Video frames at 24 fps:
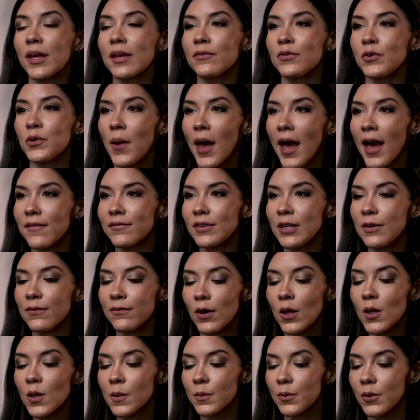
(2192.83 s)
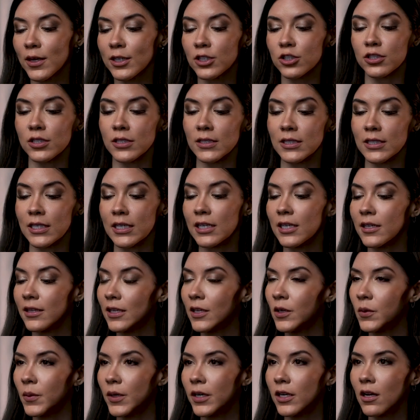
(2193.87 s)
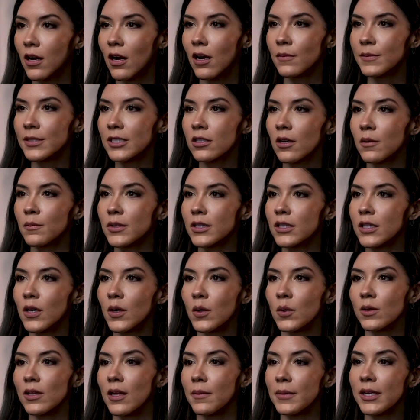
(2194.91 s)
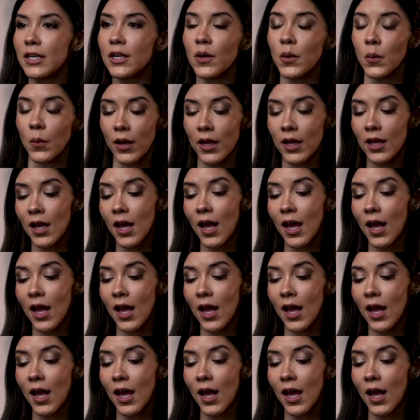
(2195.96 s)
If you have any follow-up questions, anything you want to comment on below, let me know.